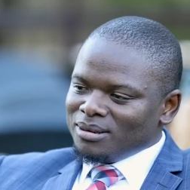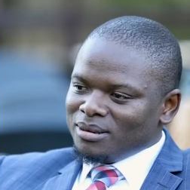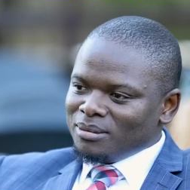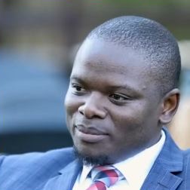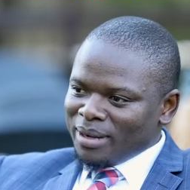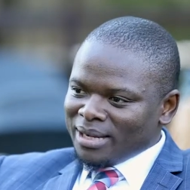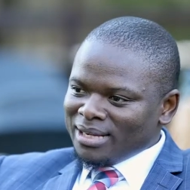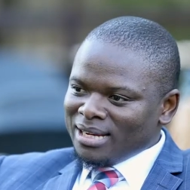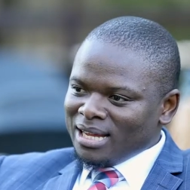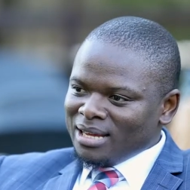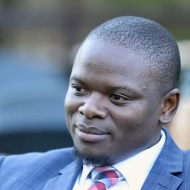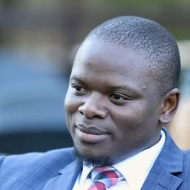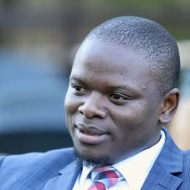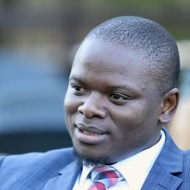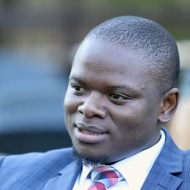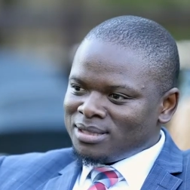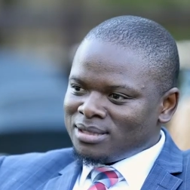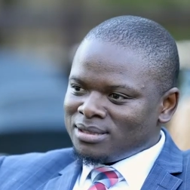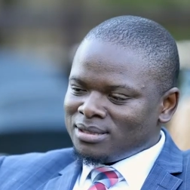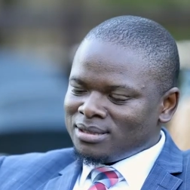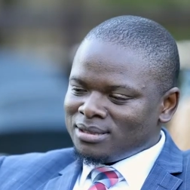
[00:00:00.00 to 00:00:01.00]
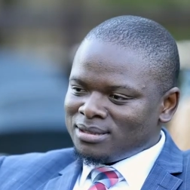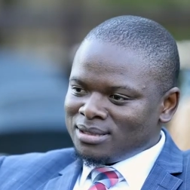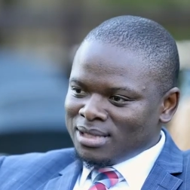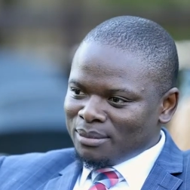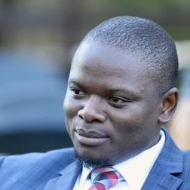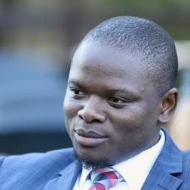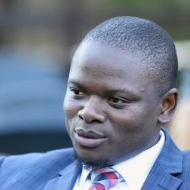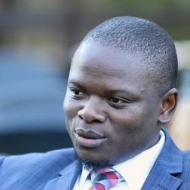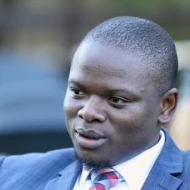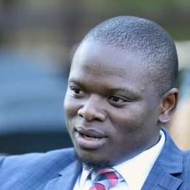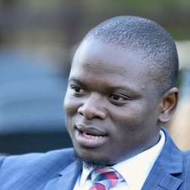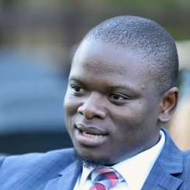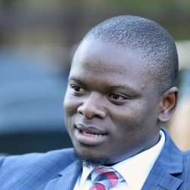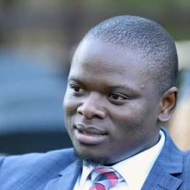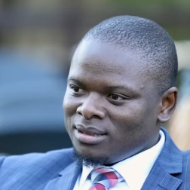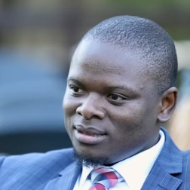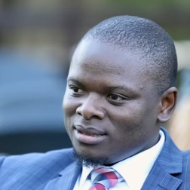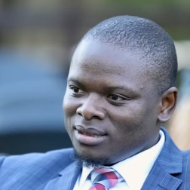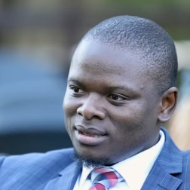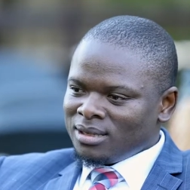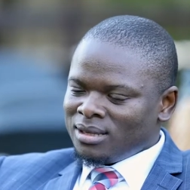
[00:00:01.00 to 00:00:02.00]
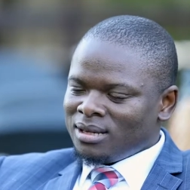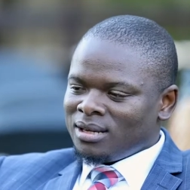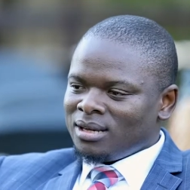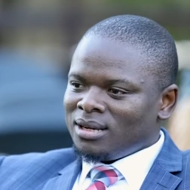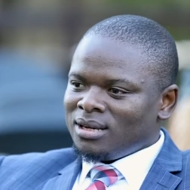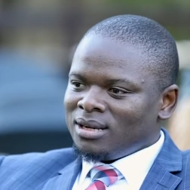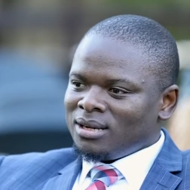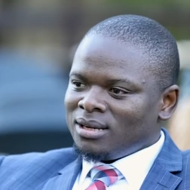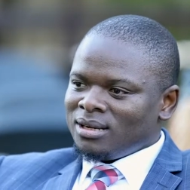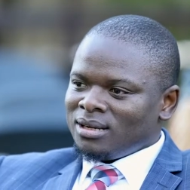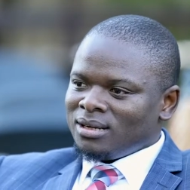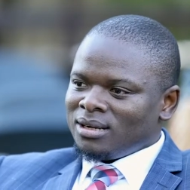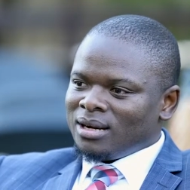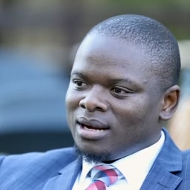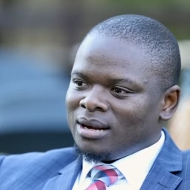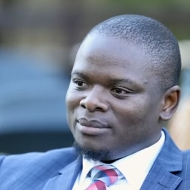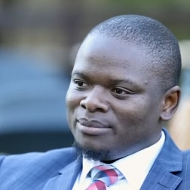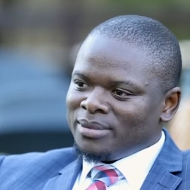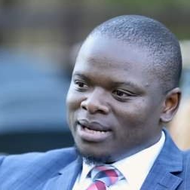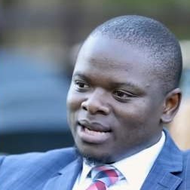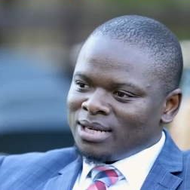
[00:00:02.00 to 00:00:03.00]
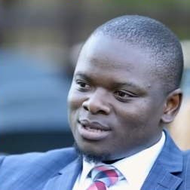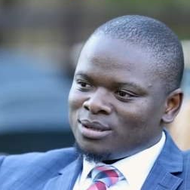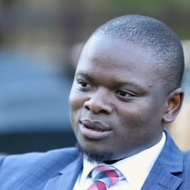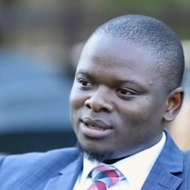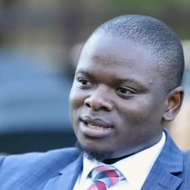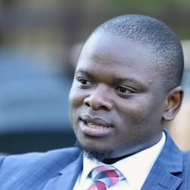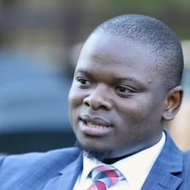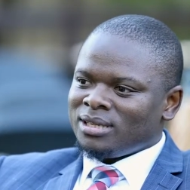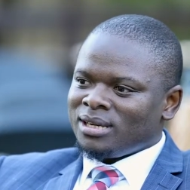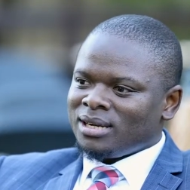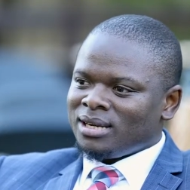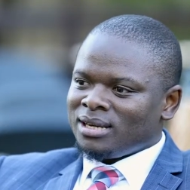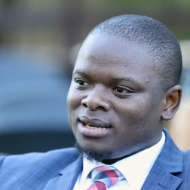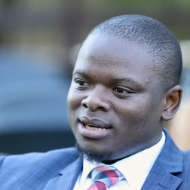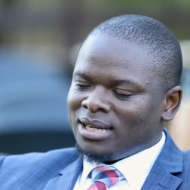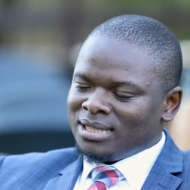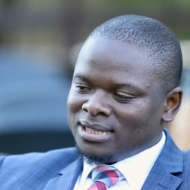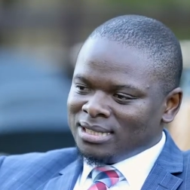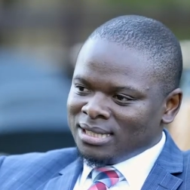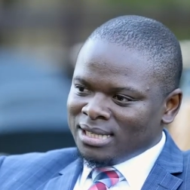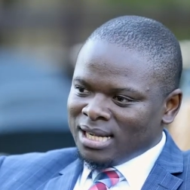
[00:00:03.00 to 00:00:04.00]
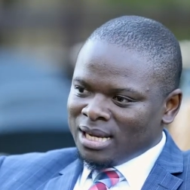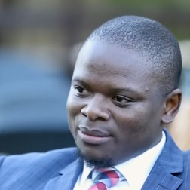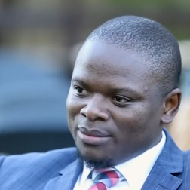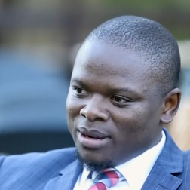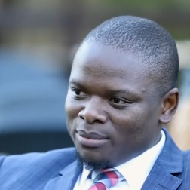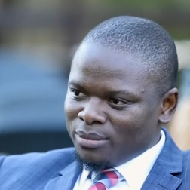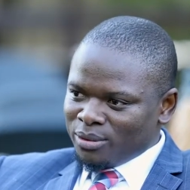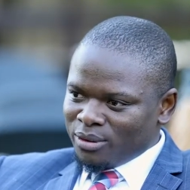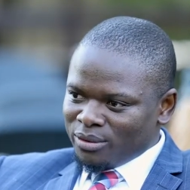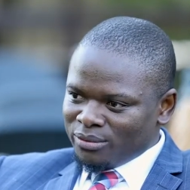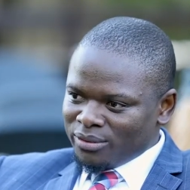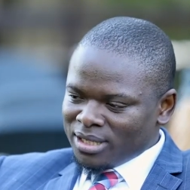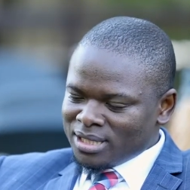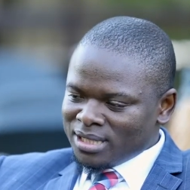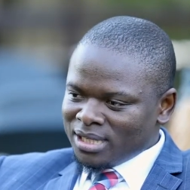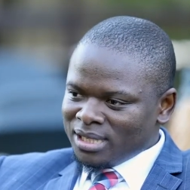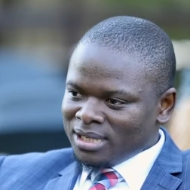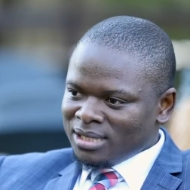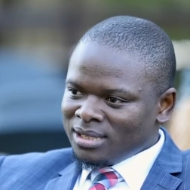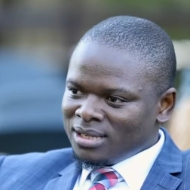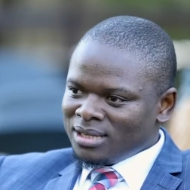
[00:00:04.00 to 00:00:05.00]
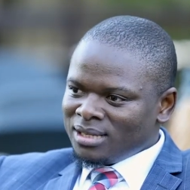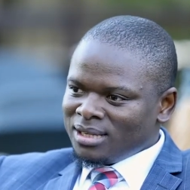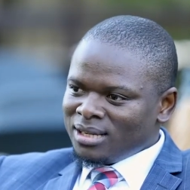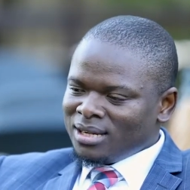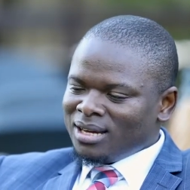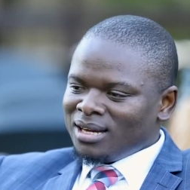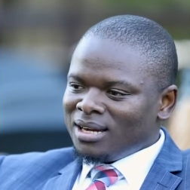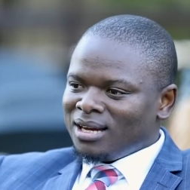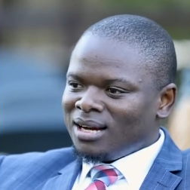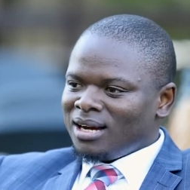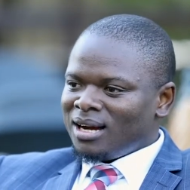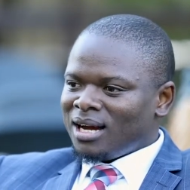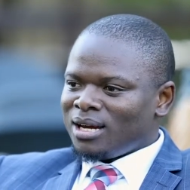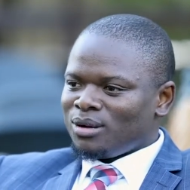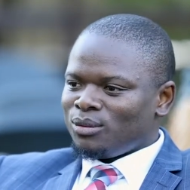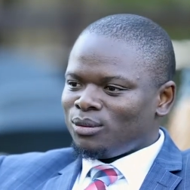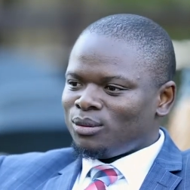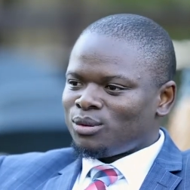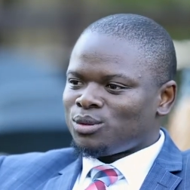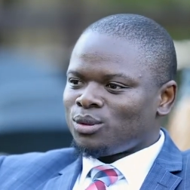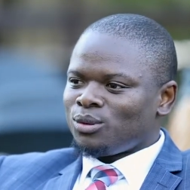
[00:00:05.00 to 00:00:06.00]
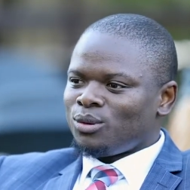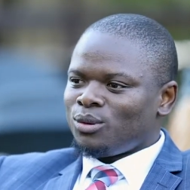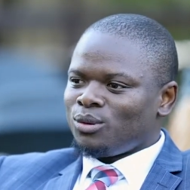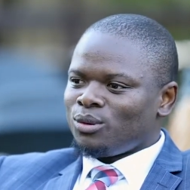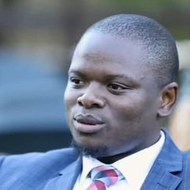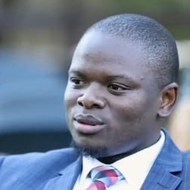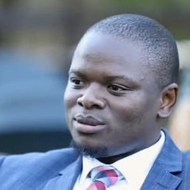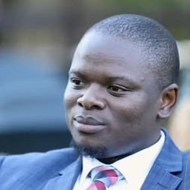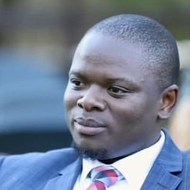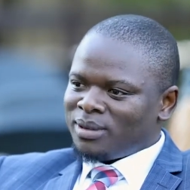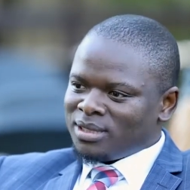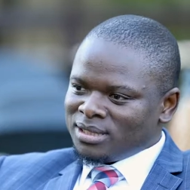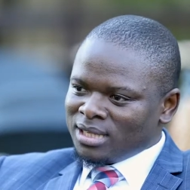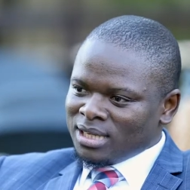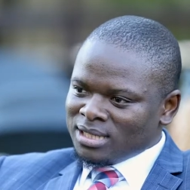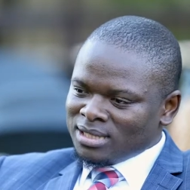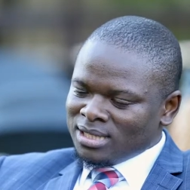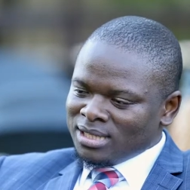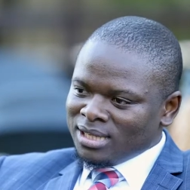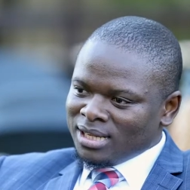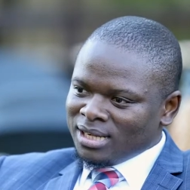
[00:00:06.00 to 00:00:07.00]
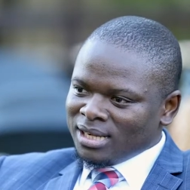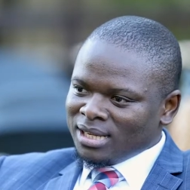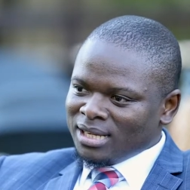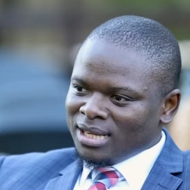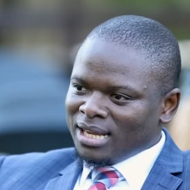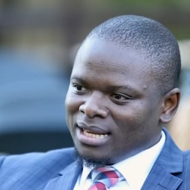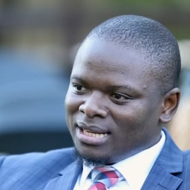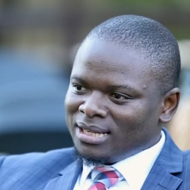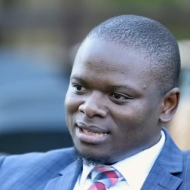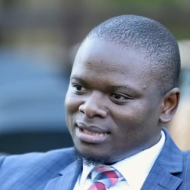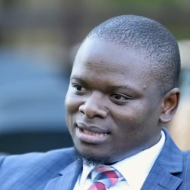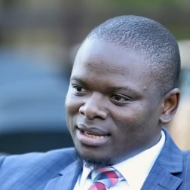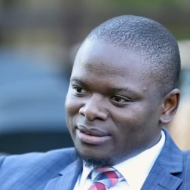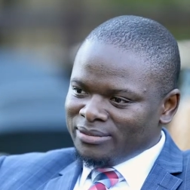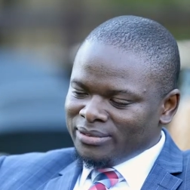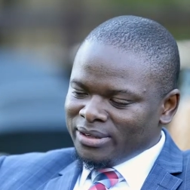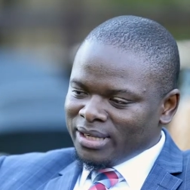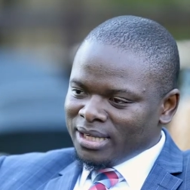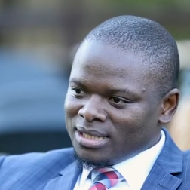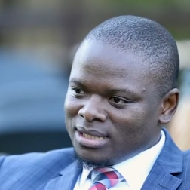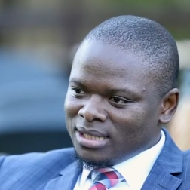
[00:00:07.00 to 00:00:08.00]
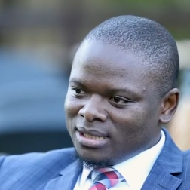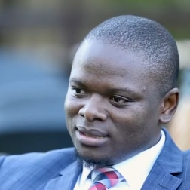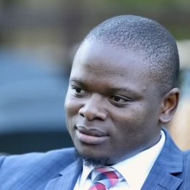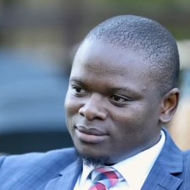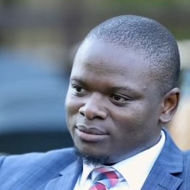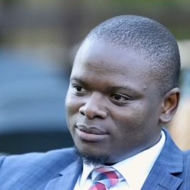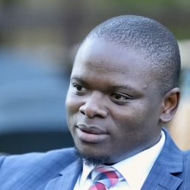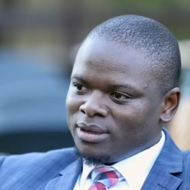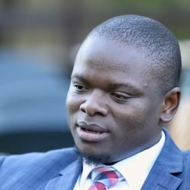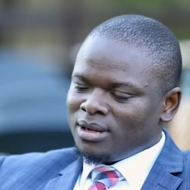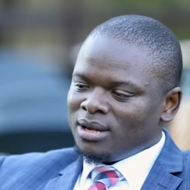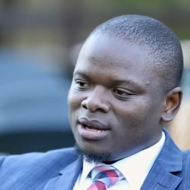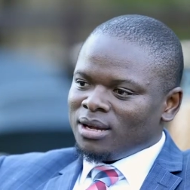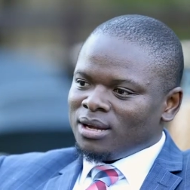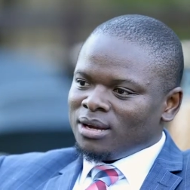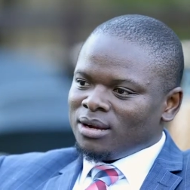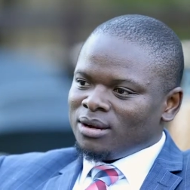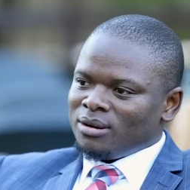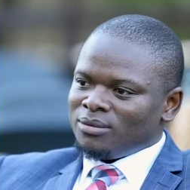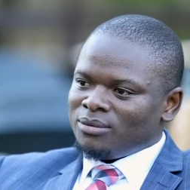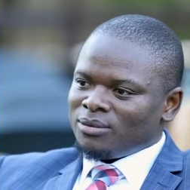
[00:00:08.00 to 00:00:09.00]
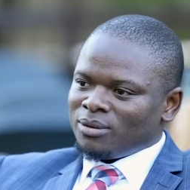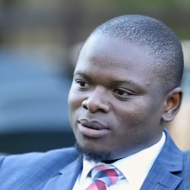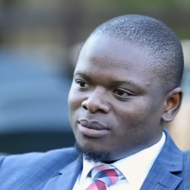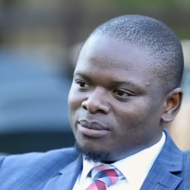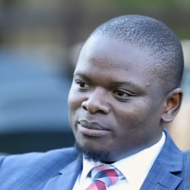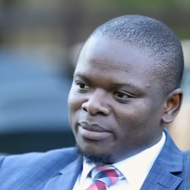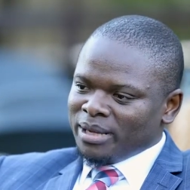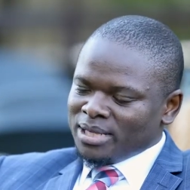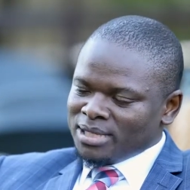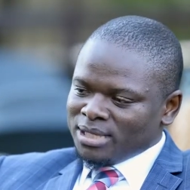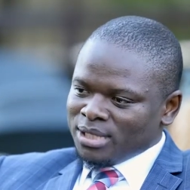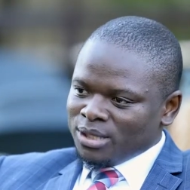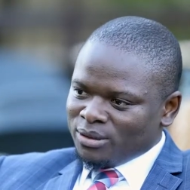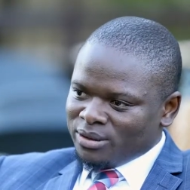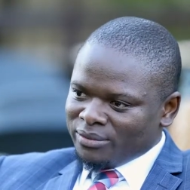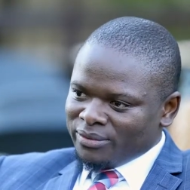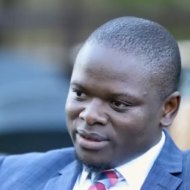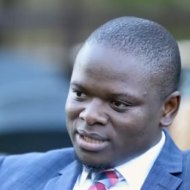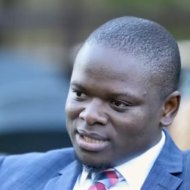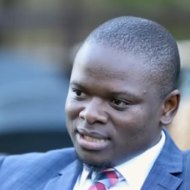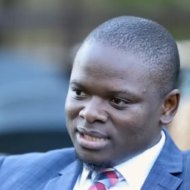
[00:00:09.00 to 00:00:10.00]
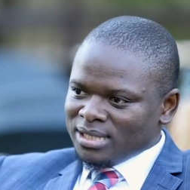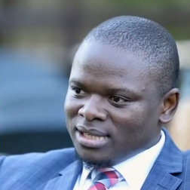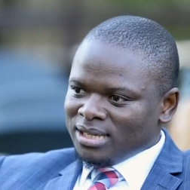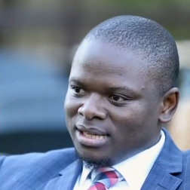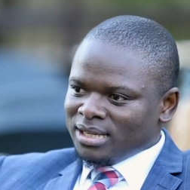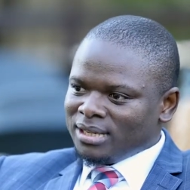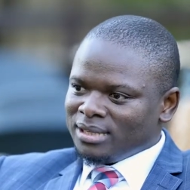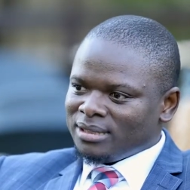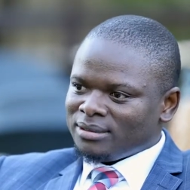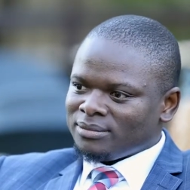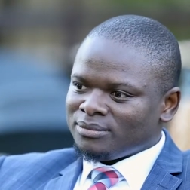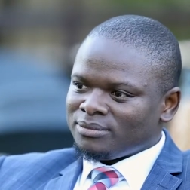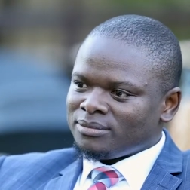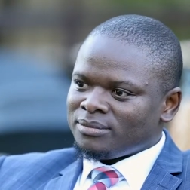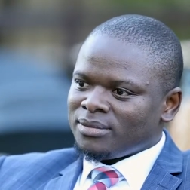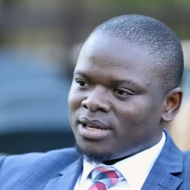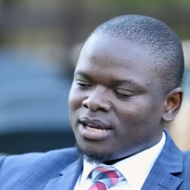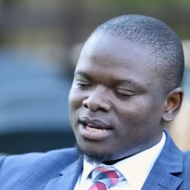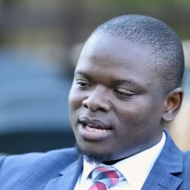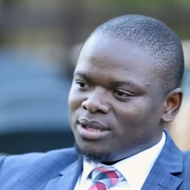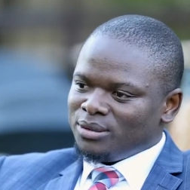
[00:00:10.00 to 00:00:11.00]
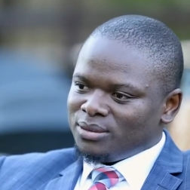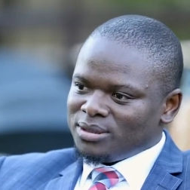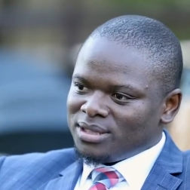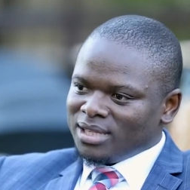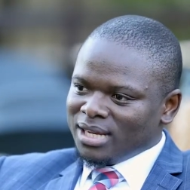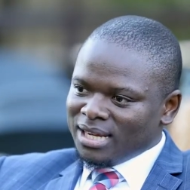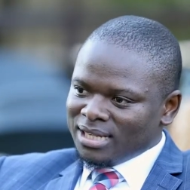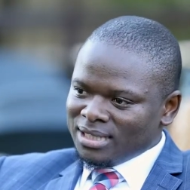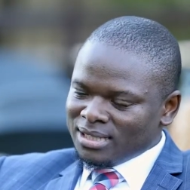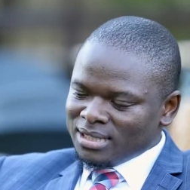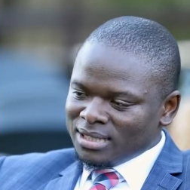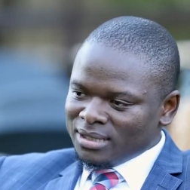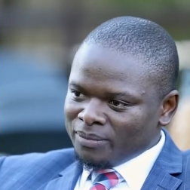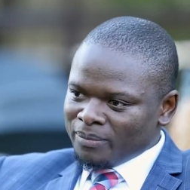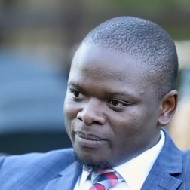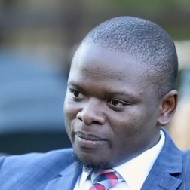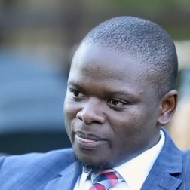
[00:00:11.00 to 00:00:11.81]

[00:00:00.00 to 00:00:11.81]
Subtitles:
My name is Sam Twala. I'm electronic engineer by profession. I also hold master's degree in aviation from Massey University in New Zealand.